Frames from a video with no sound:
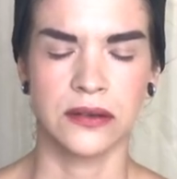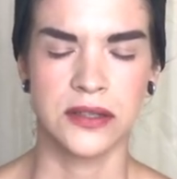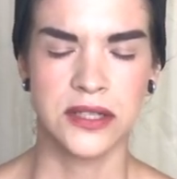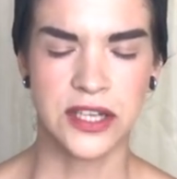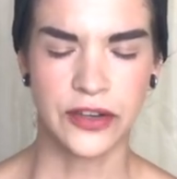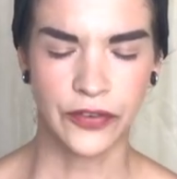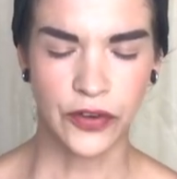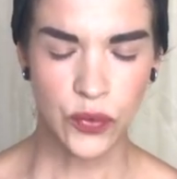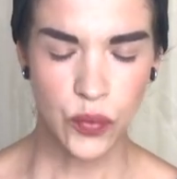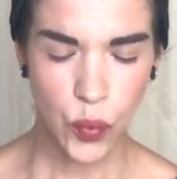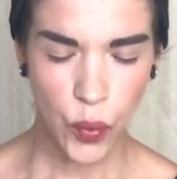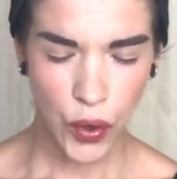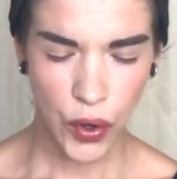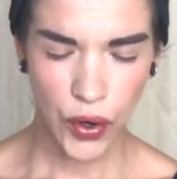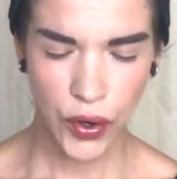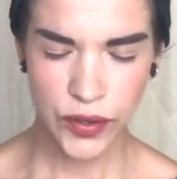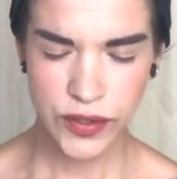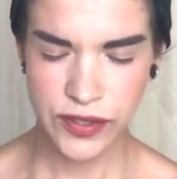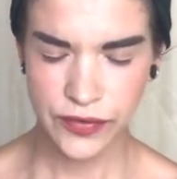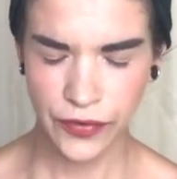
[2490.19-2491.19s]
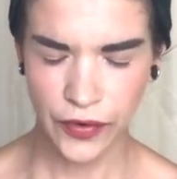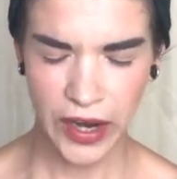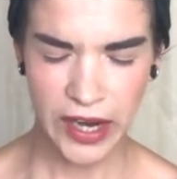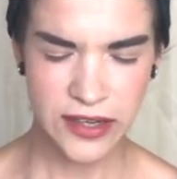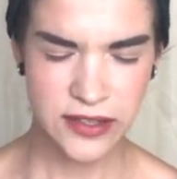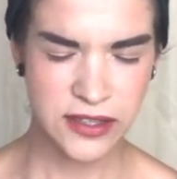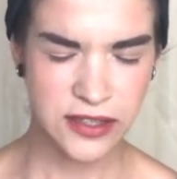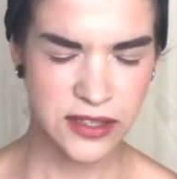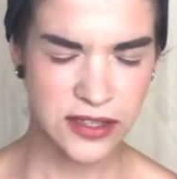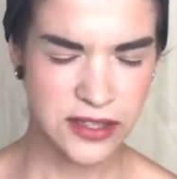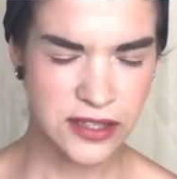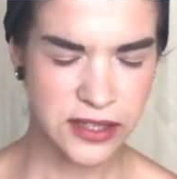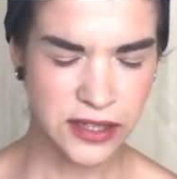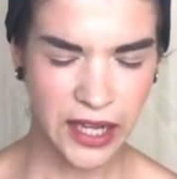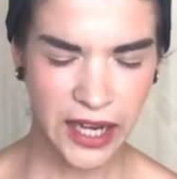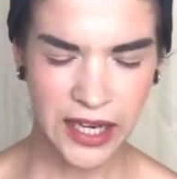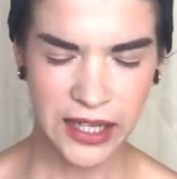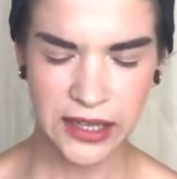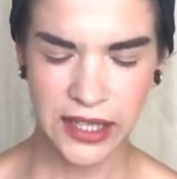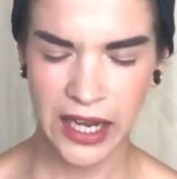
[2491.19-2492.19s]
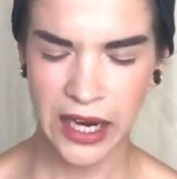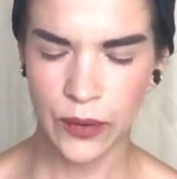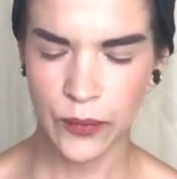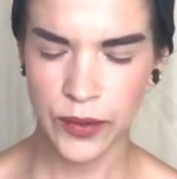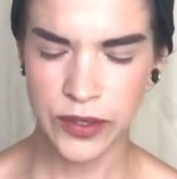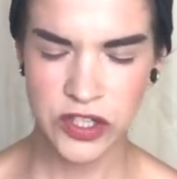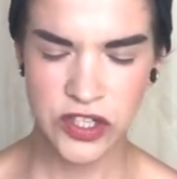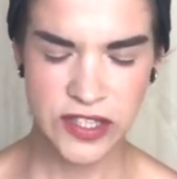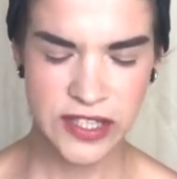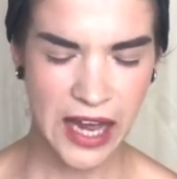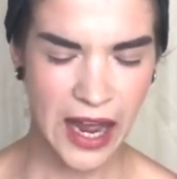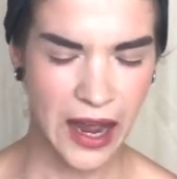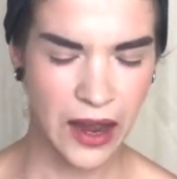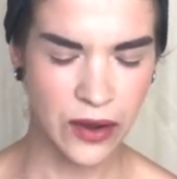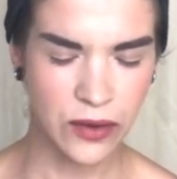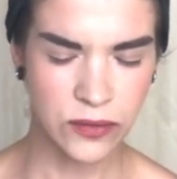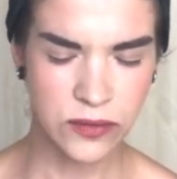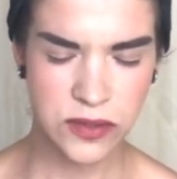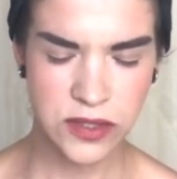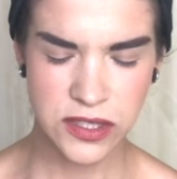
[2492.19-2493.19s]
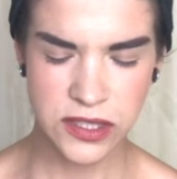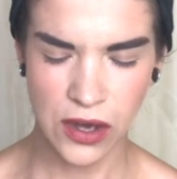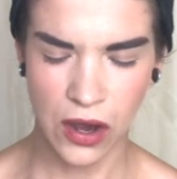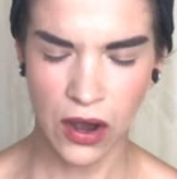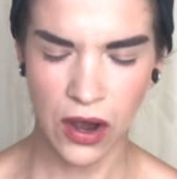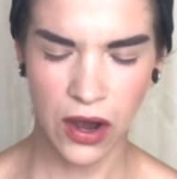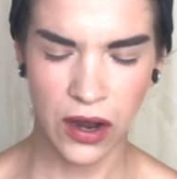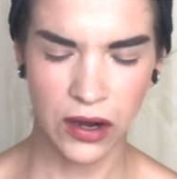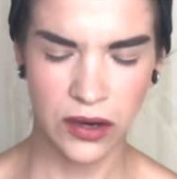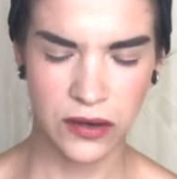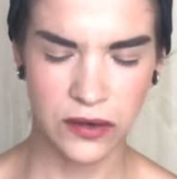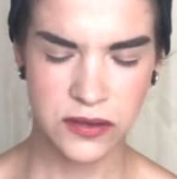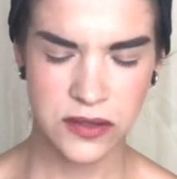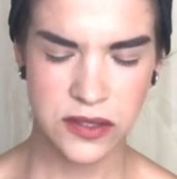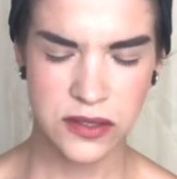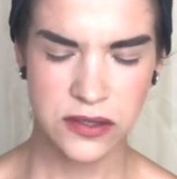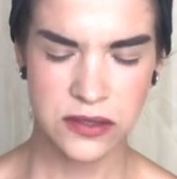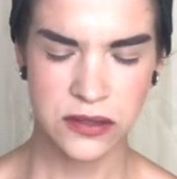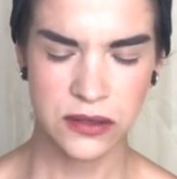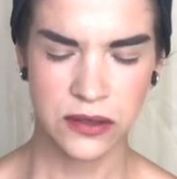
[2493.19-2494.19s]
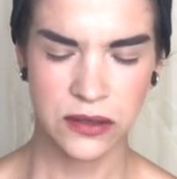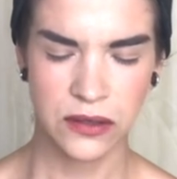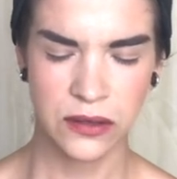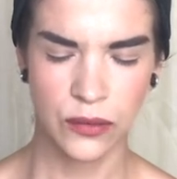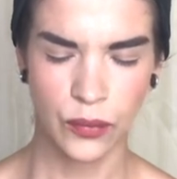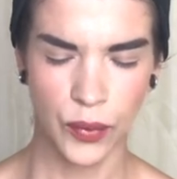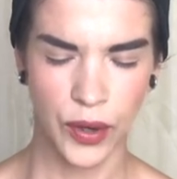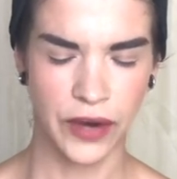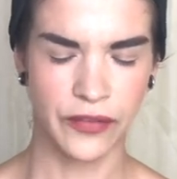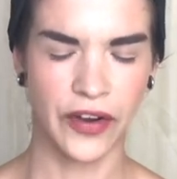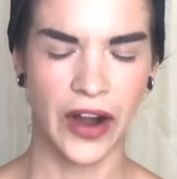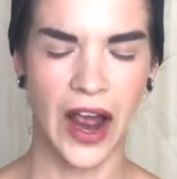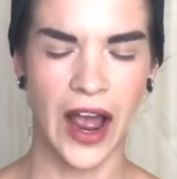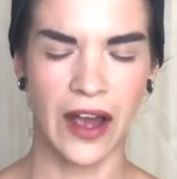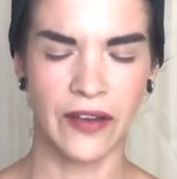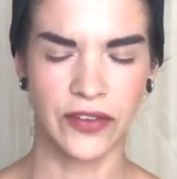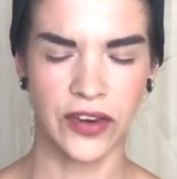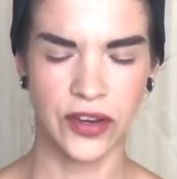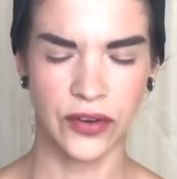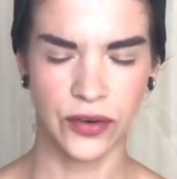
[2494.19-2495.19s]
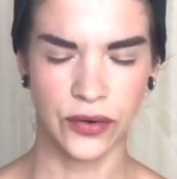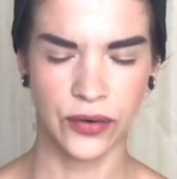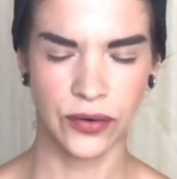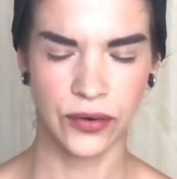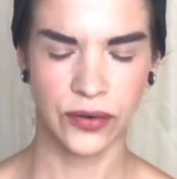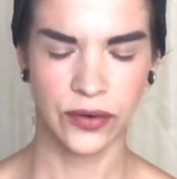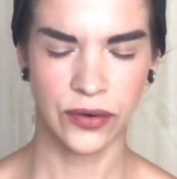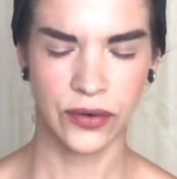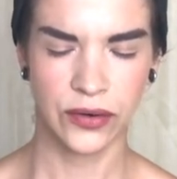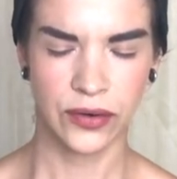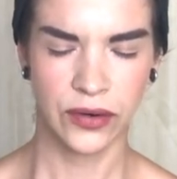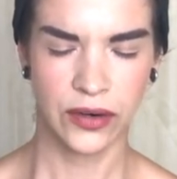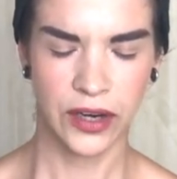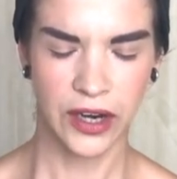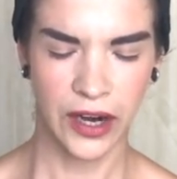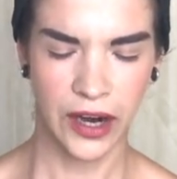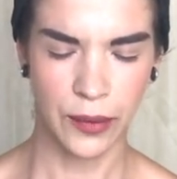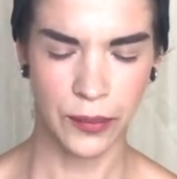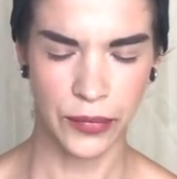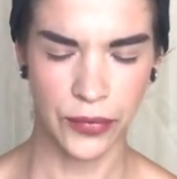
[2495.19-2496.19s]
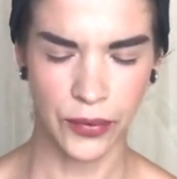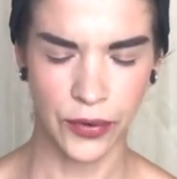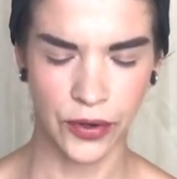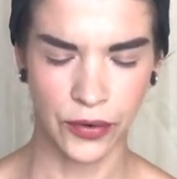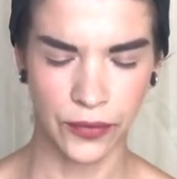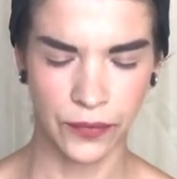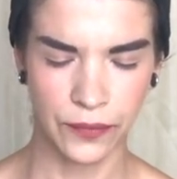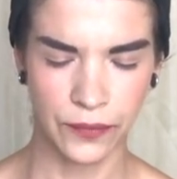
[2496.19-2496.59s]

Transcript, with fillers: Different words, phrases, light language, sounds, songs, whatever have you, can come through.